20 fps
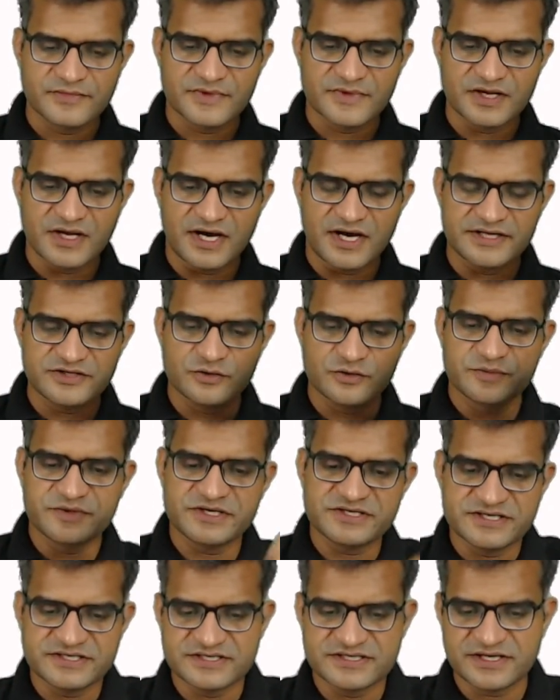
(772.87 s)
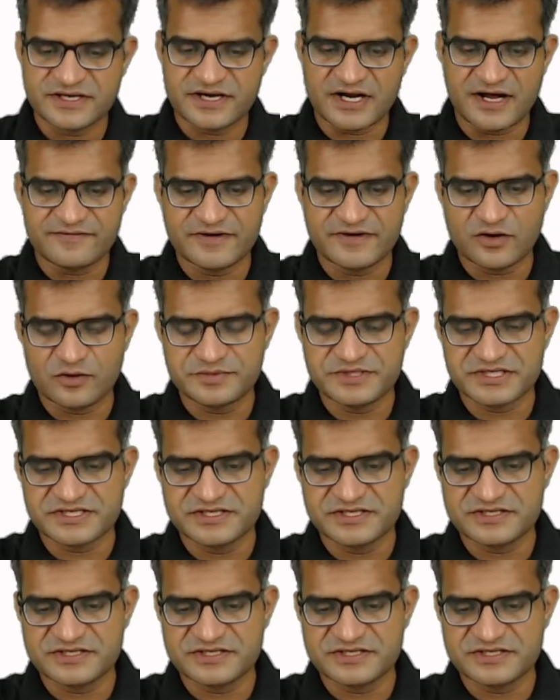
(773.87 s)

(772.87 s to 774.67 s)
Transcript: Aditya Gupta is saying, sir, after objection